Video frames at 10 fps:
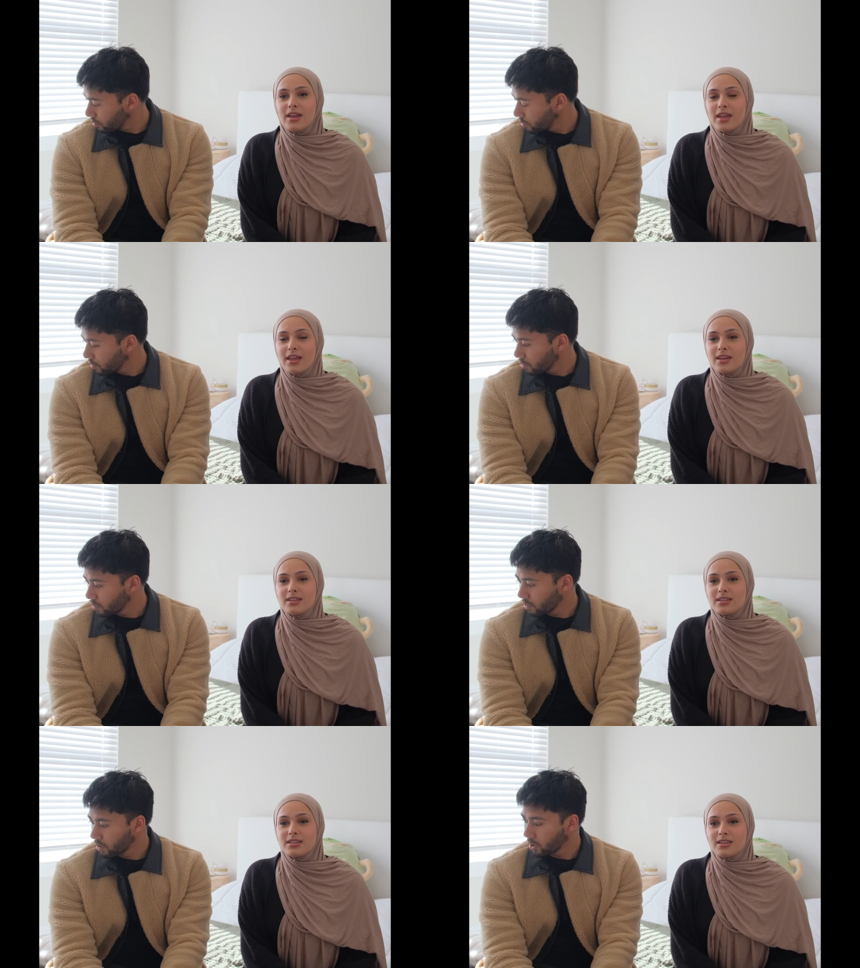
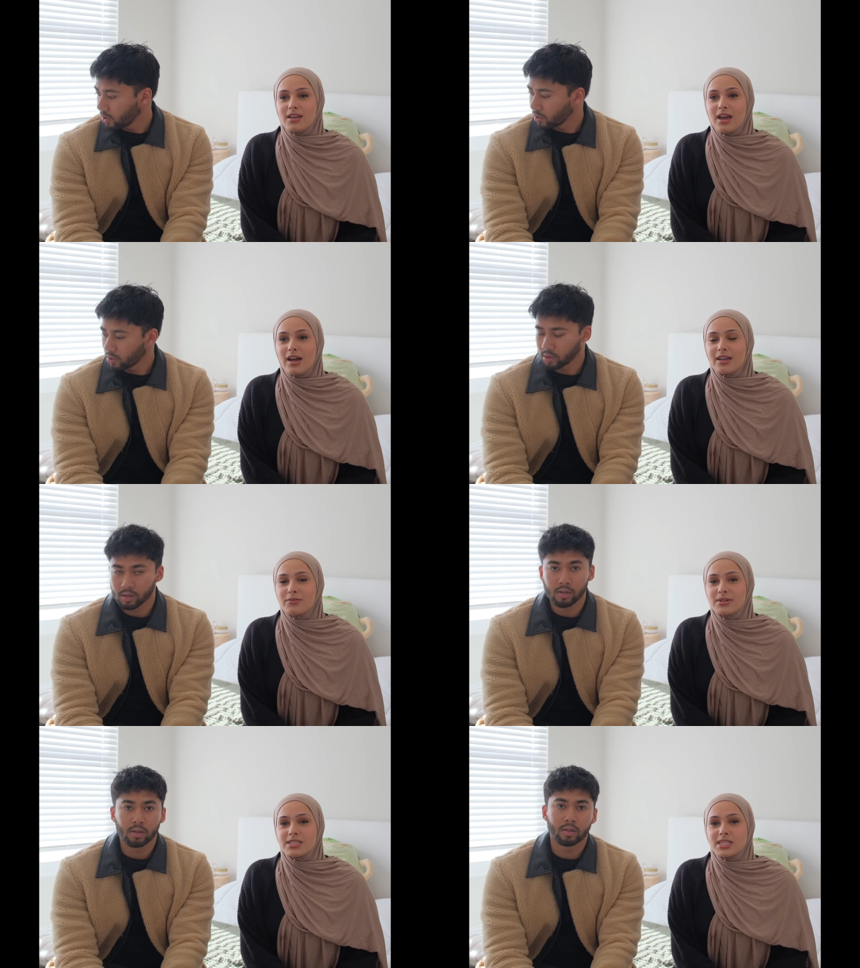Speaker 1: and I
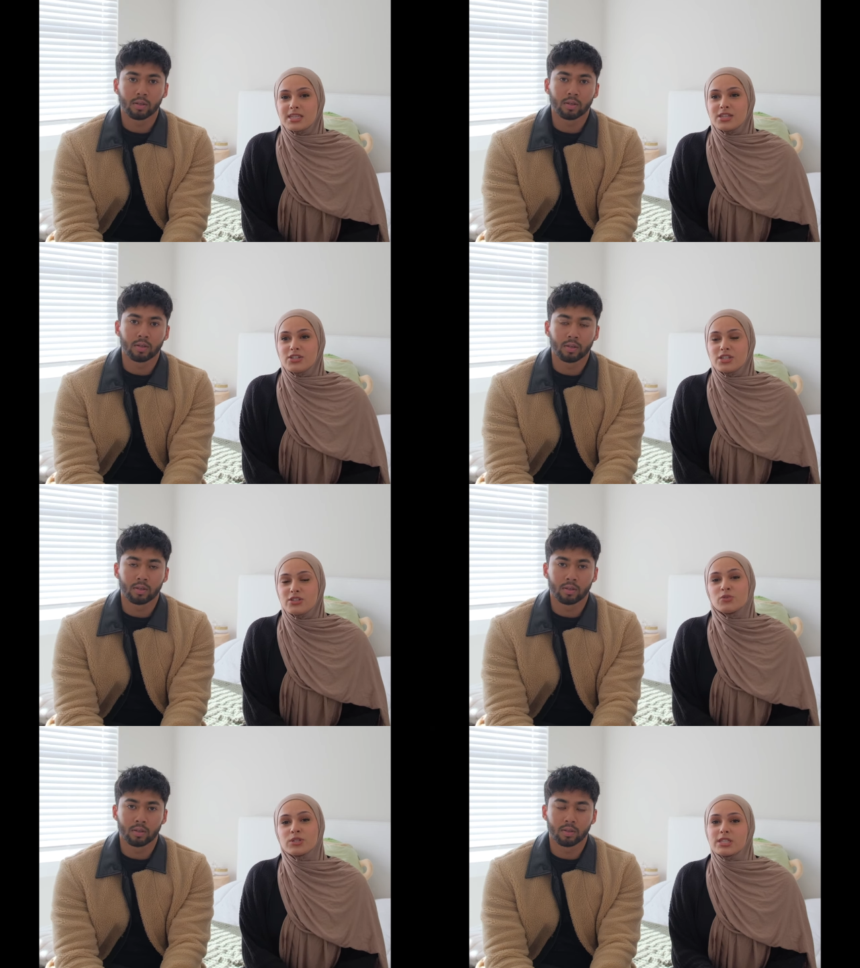recently
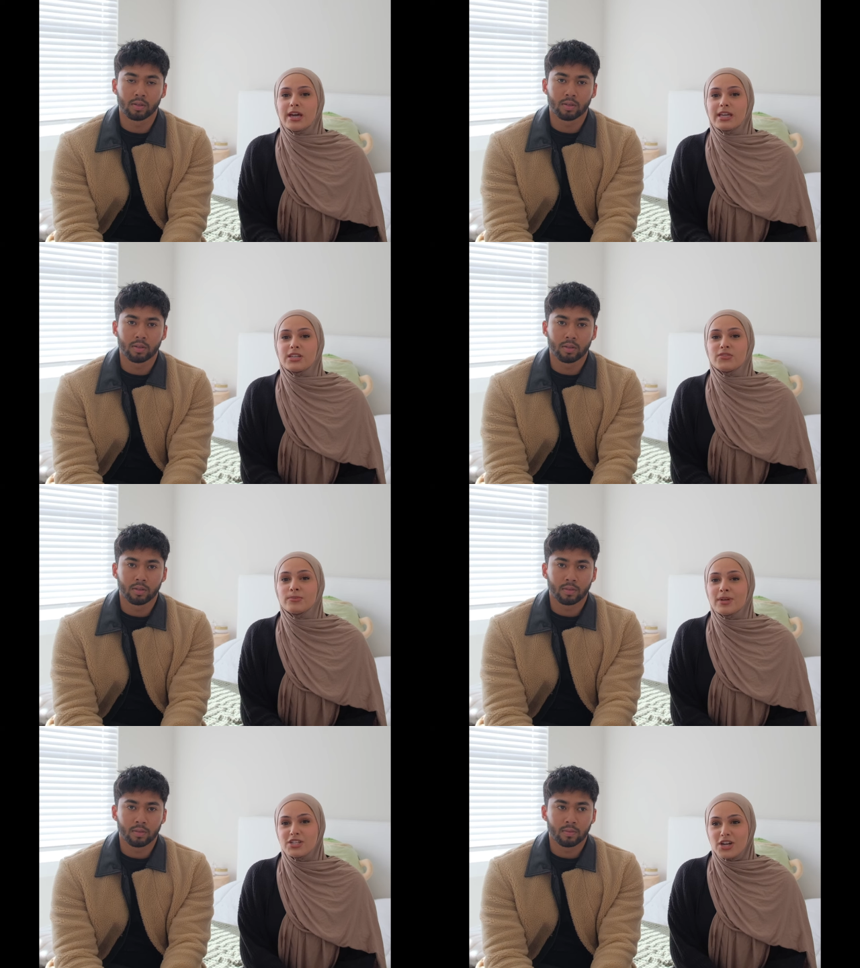just resigned
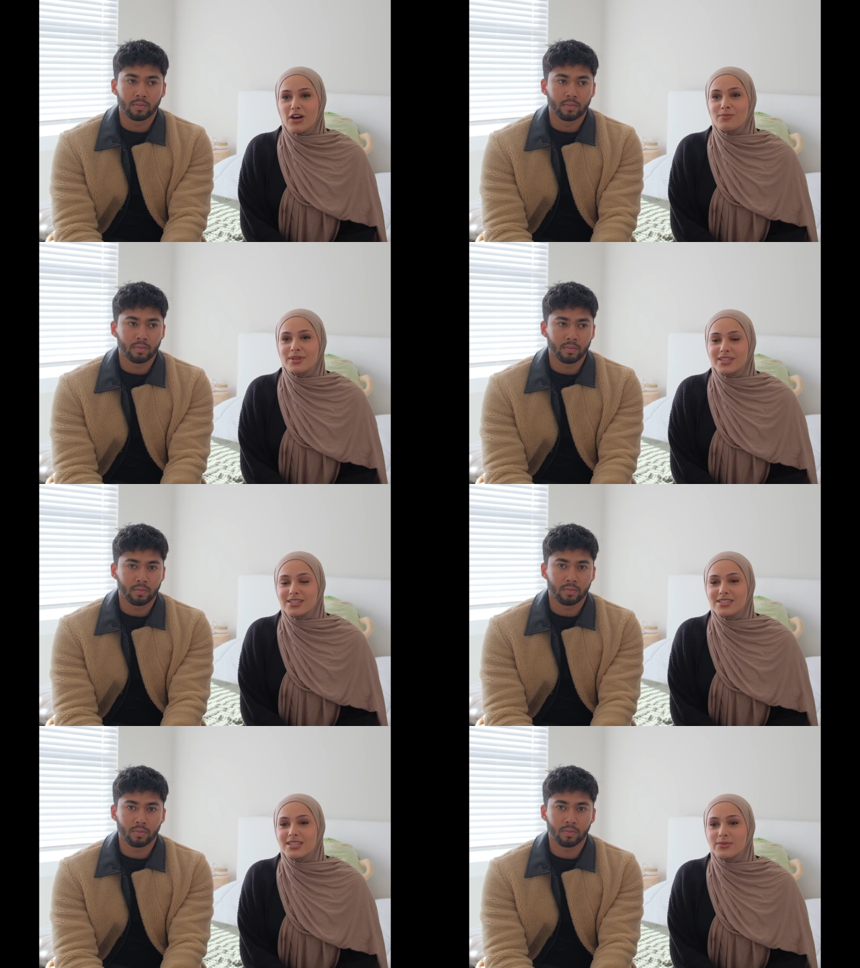from my job
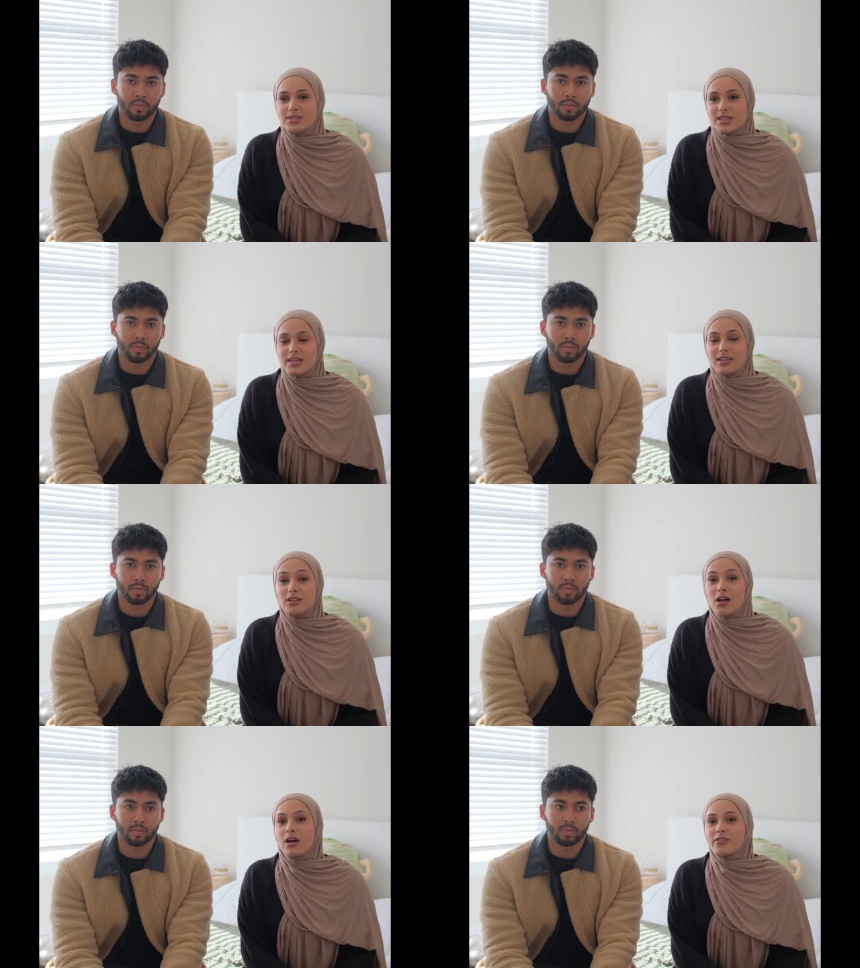because it was getting a
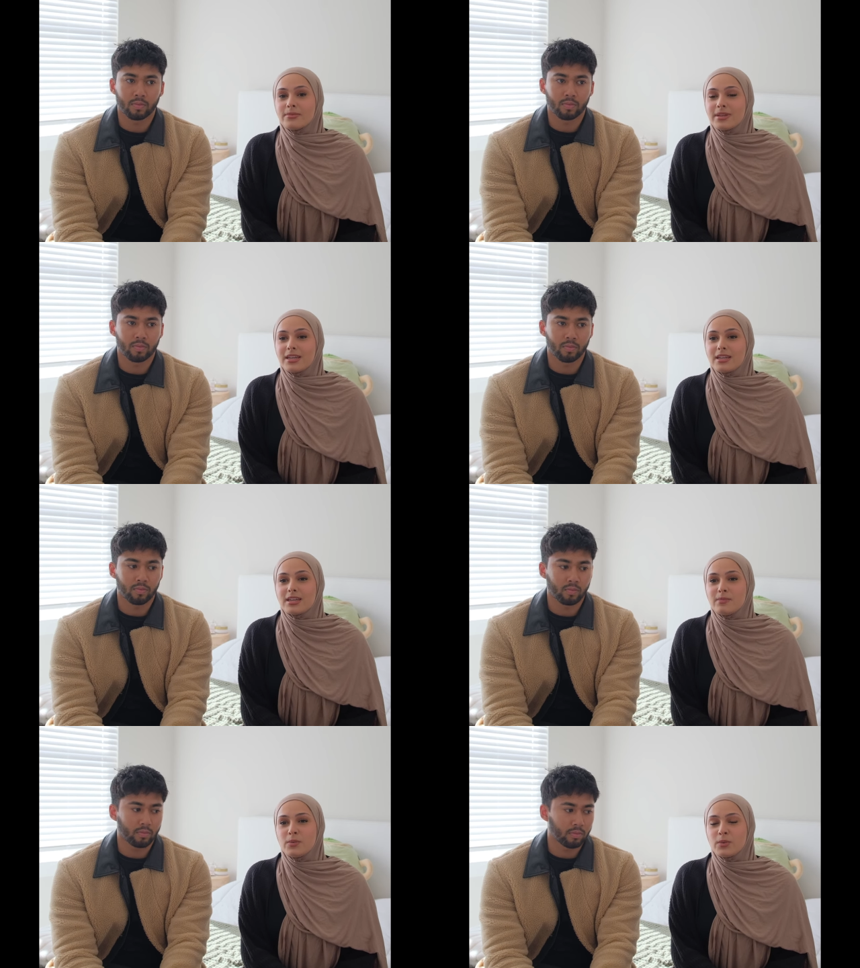lot for me, and I
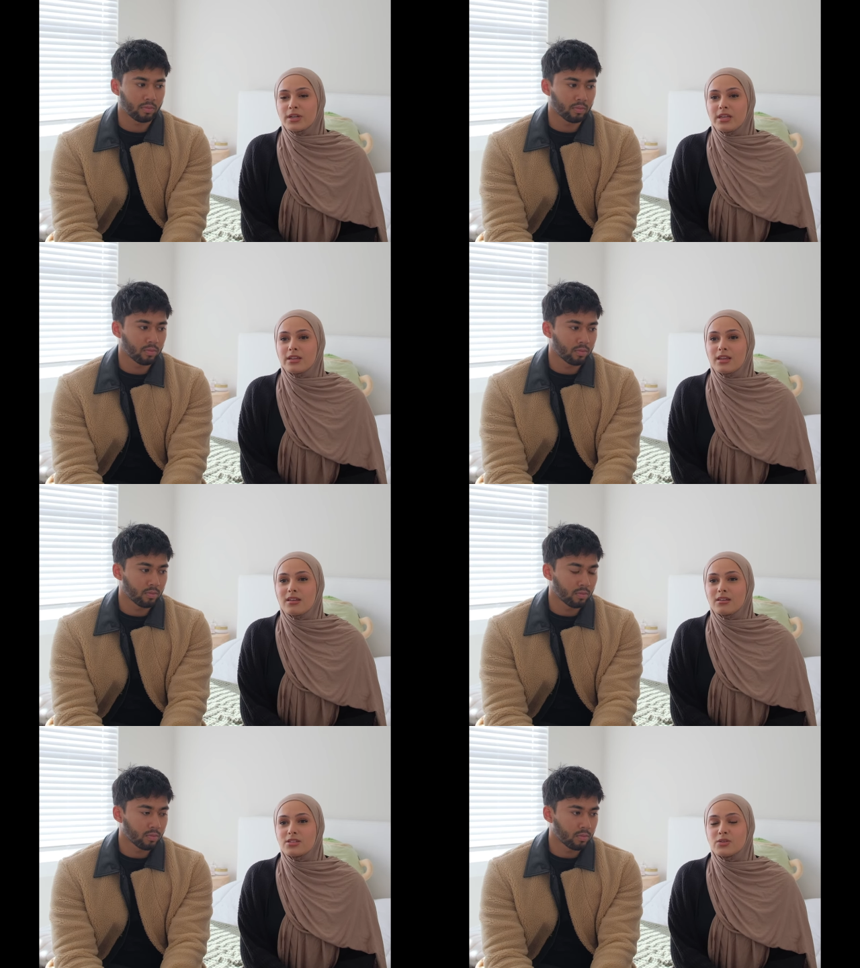had been working like
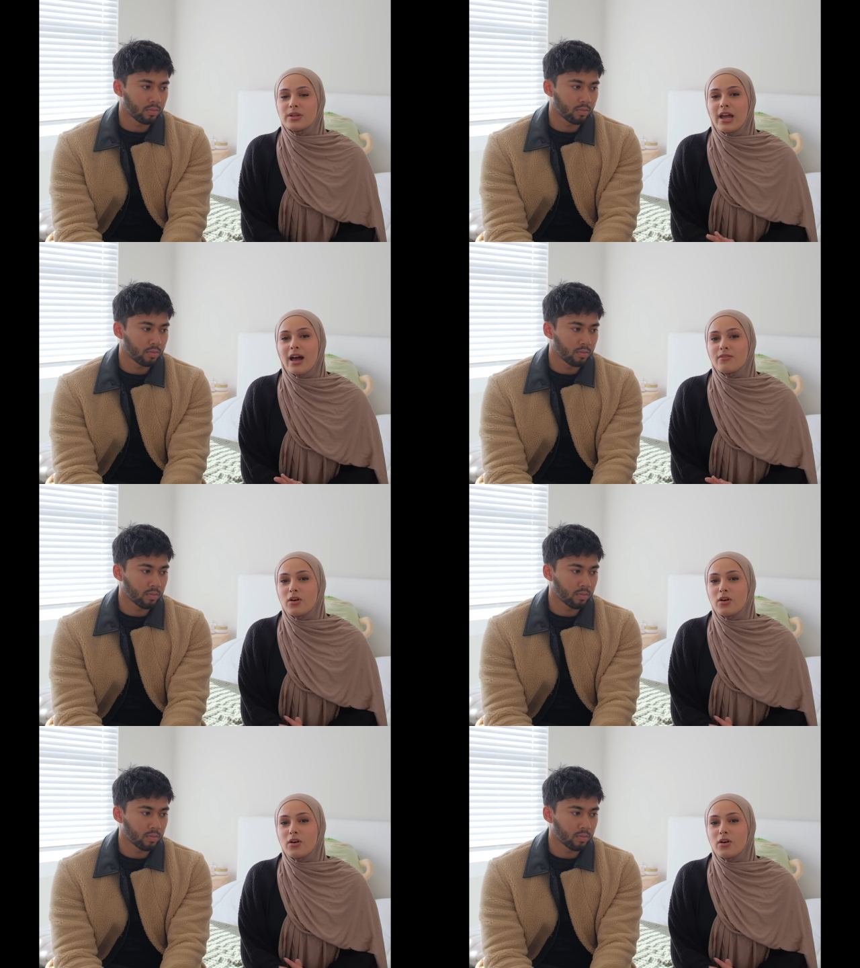2.5,